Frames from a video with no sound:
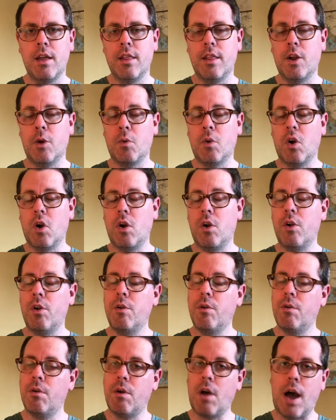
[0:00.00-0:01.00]
There were
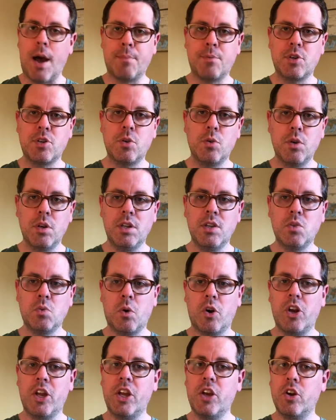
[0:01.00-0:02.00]
opportunities
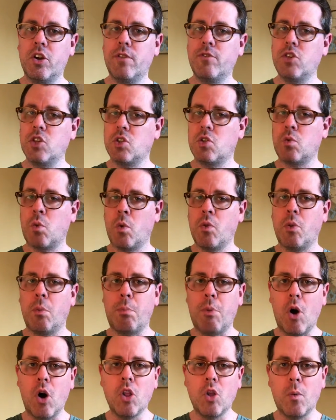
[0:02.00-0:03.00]
where he could have just thrown the
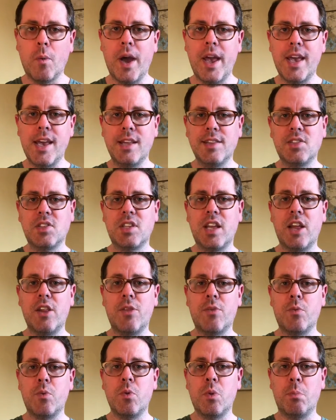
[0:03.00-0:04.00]
ball away, instead
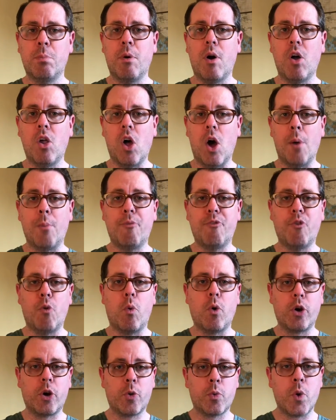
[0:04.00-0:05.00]
threw the ball up
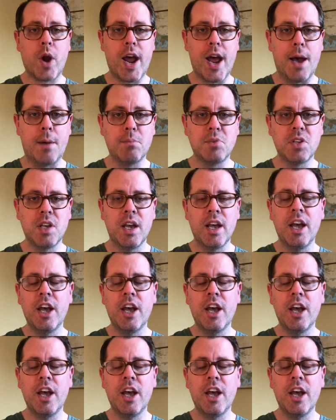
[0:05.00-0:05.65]
for grabs.